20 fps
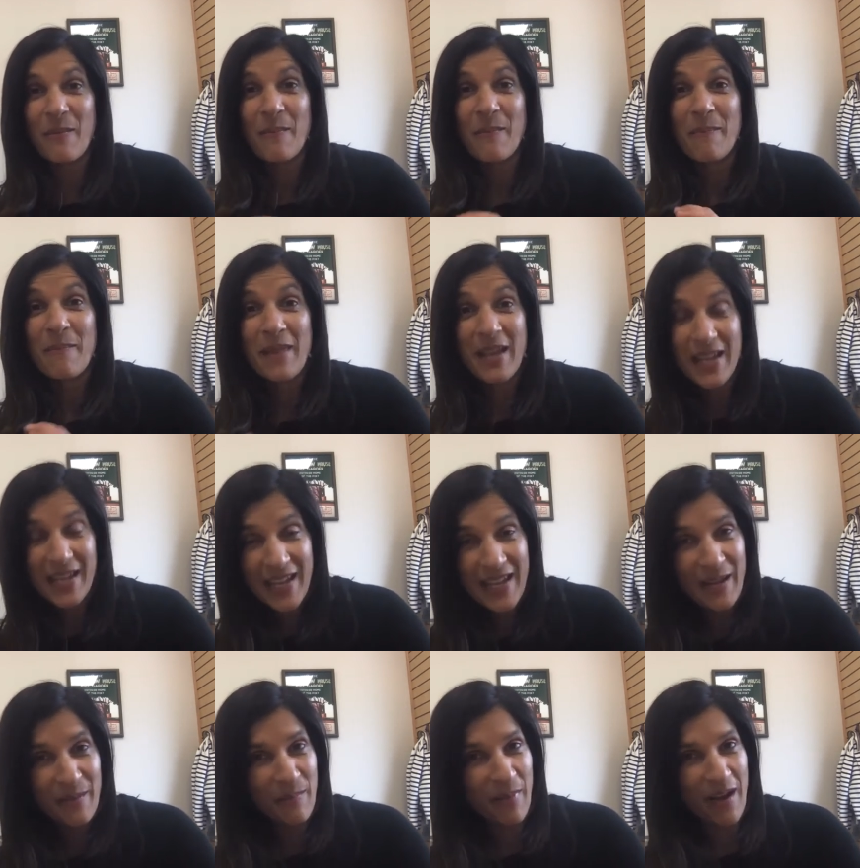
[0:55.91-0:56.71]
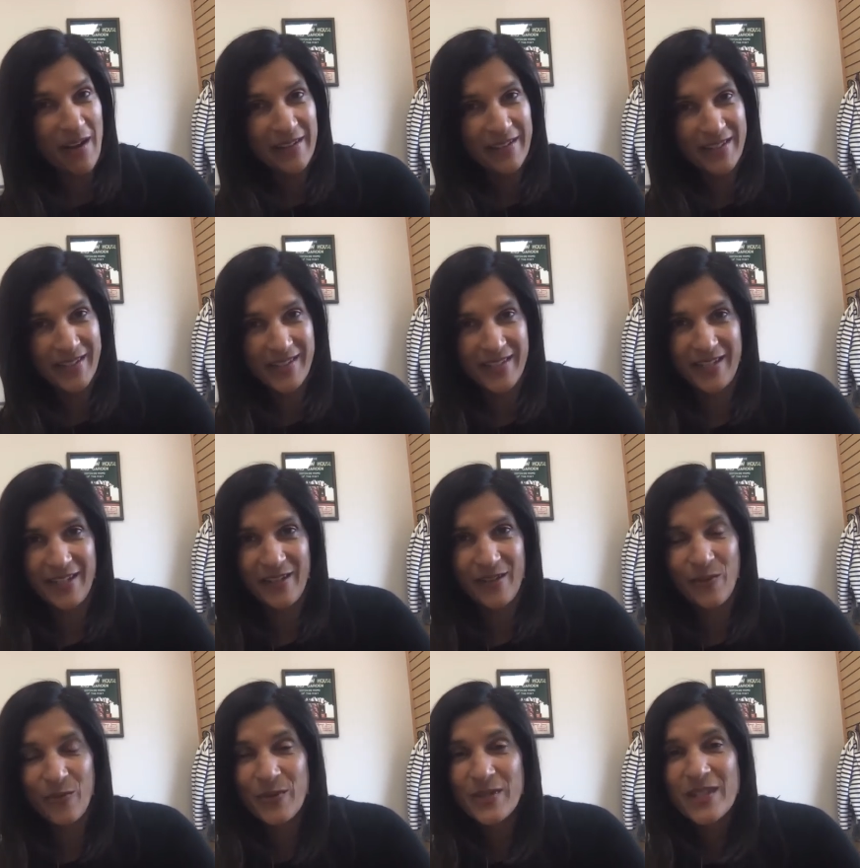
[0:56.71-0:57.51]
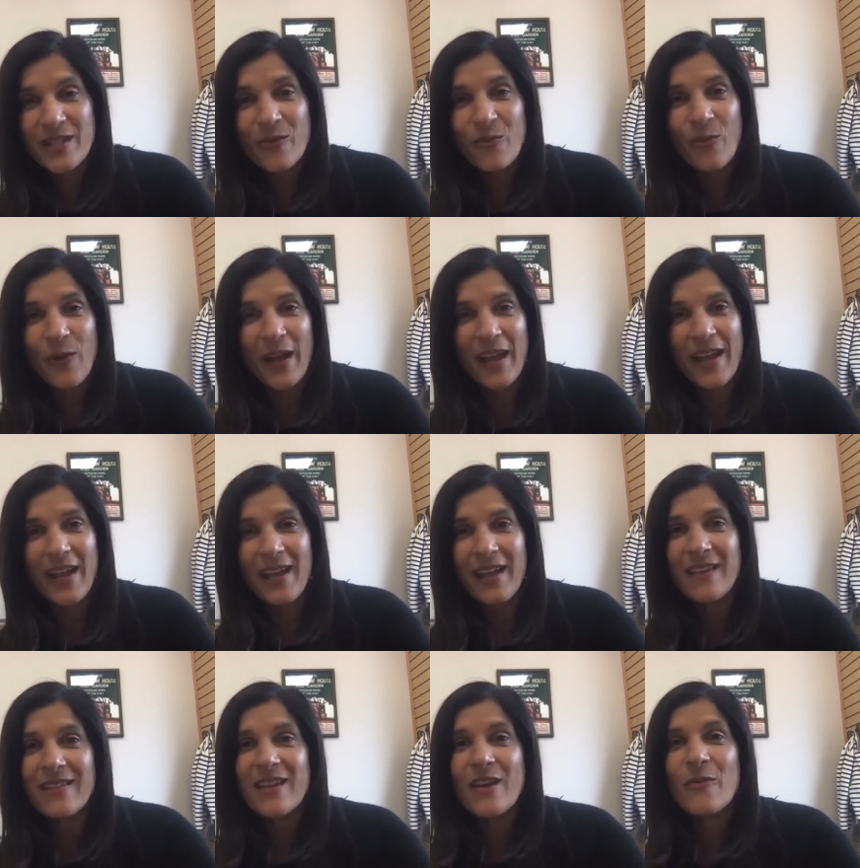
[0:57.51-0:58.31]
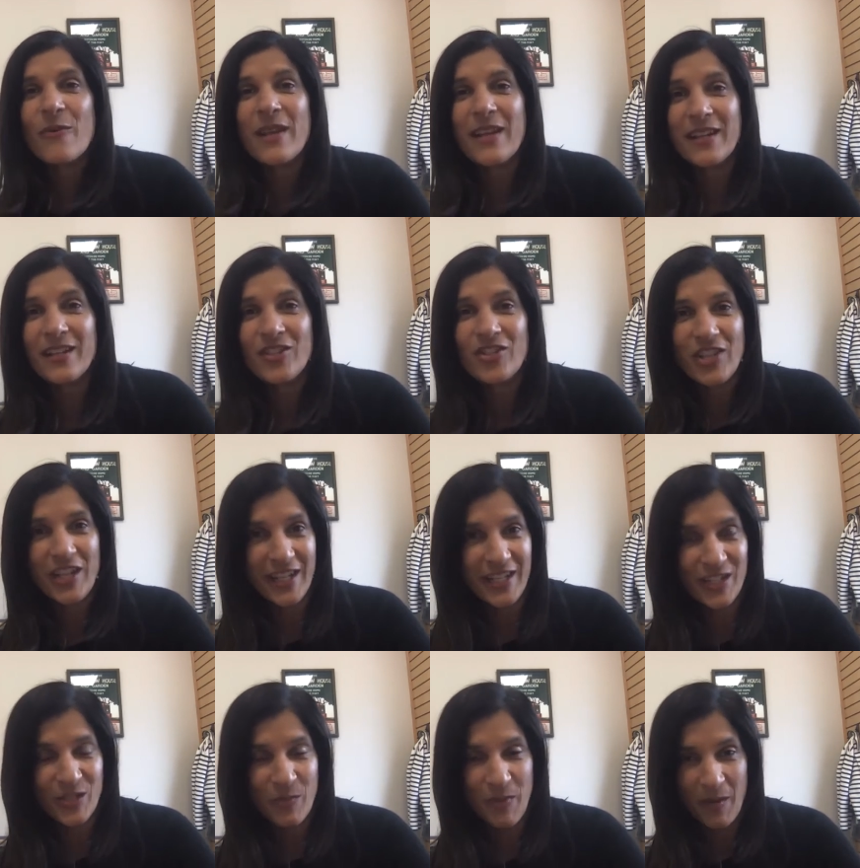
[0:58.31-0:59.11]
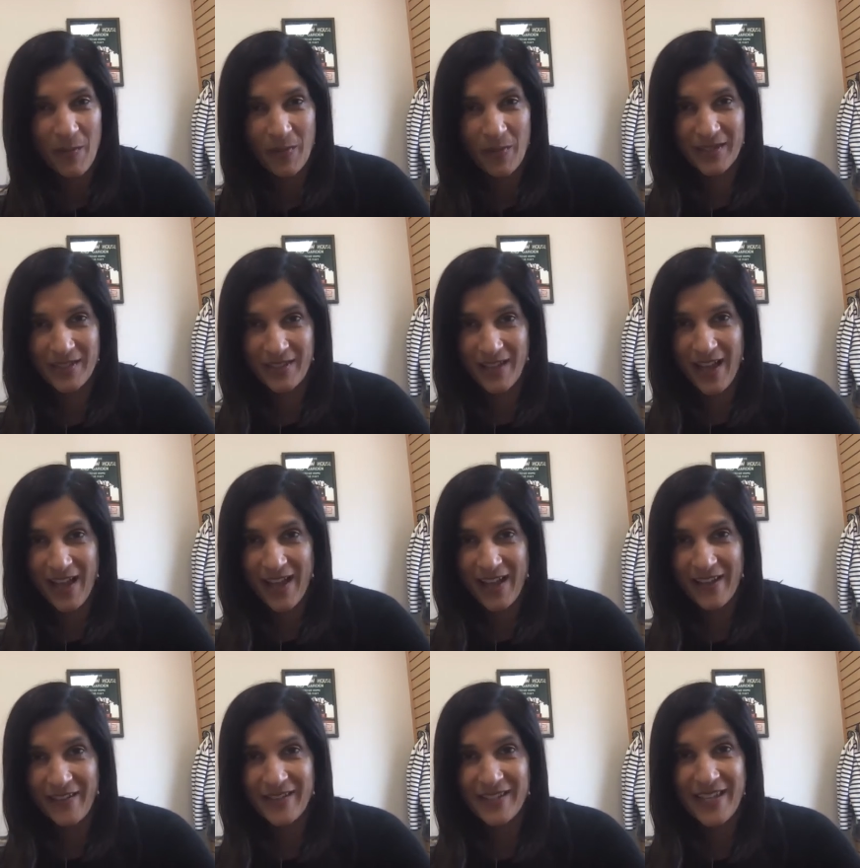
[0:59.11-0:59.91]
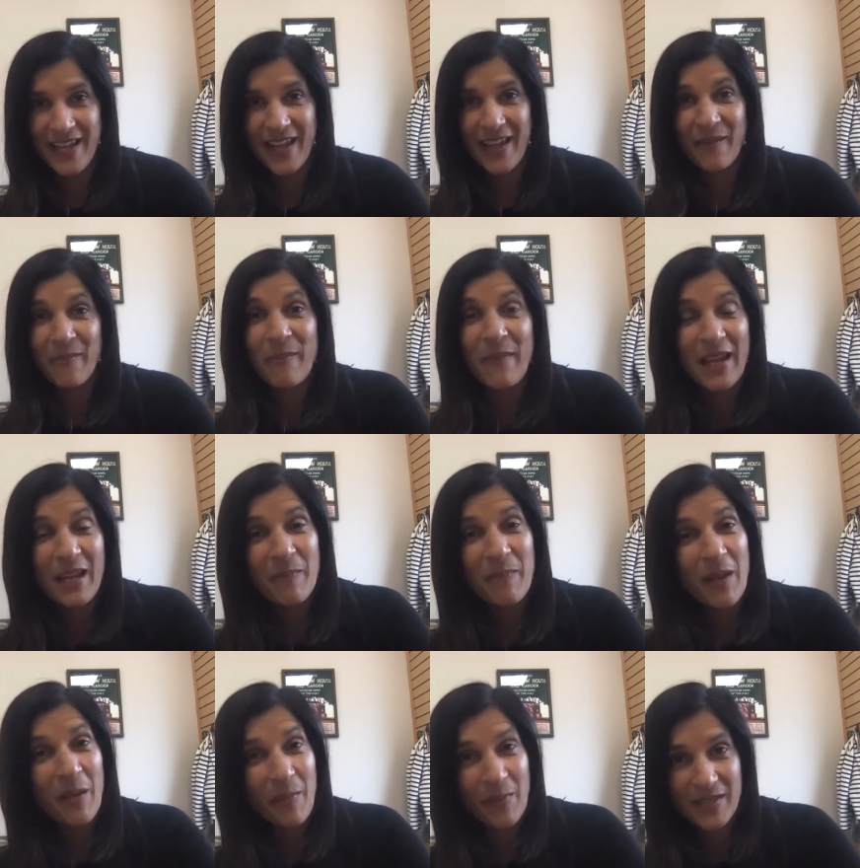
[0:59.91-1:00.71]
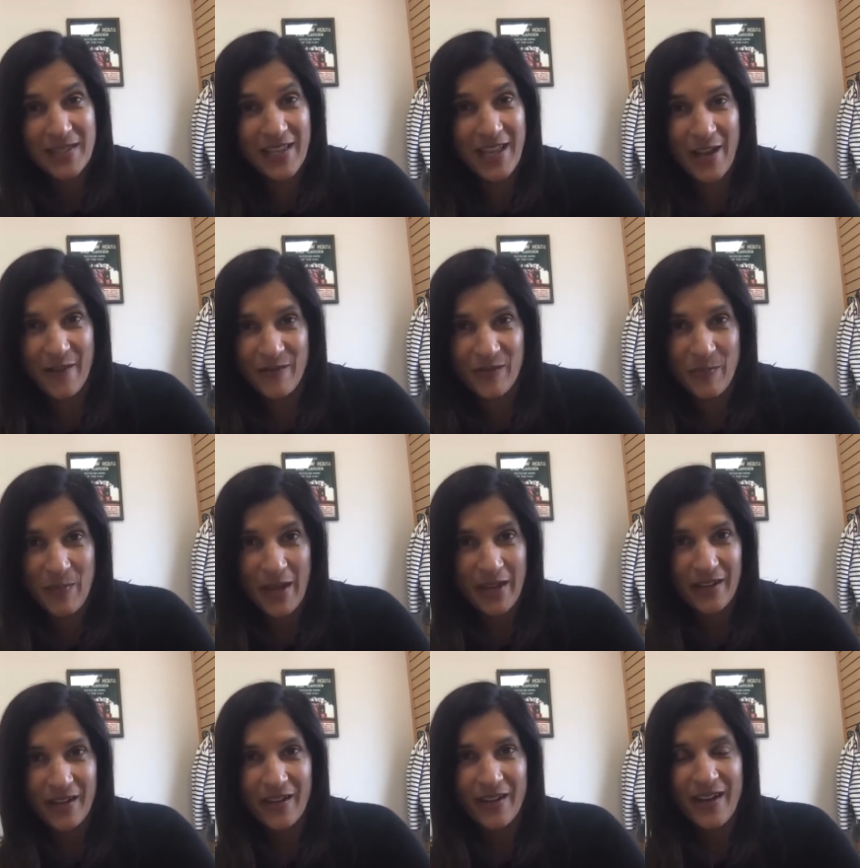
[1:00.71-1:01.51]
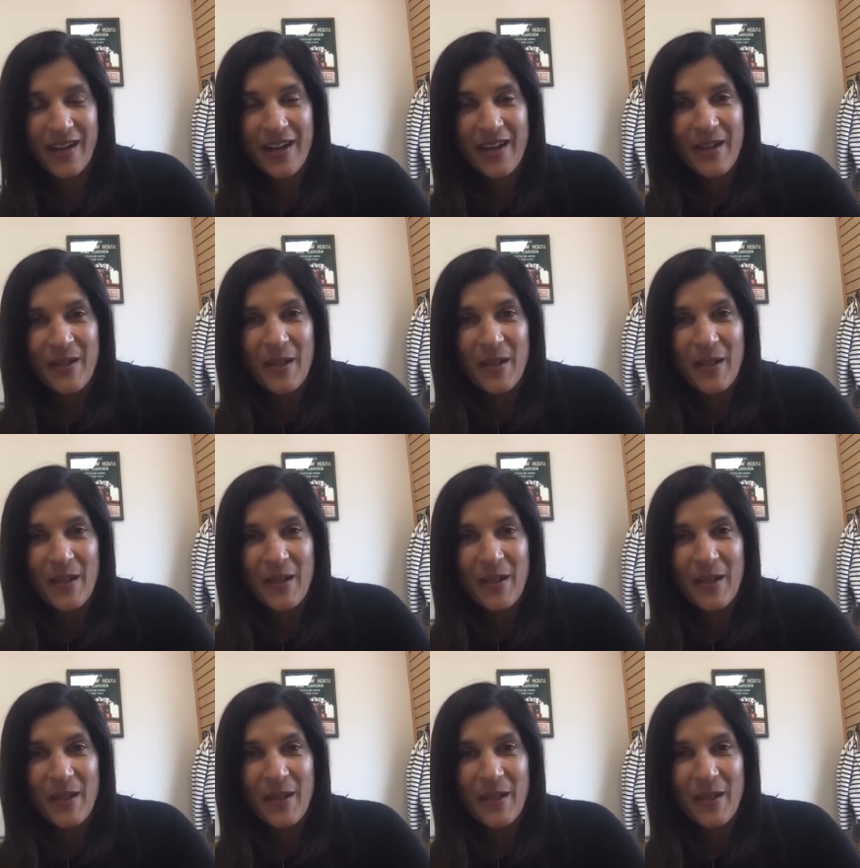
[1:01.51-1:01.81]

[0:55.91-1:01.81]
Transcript: making policy was the way that we could change people's lives and make people's lives better.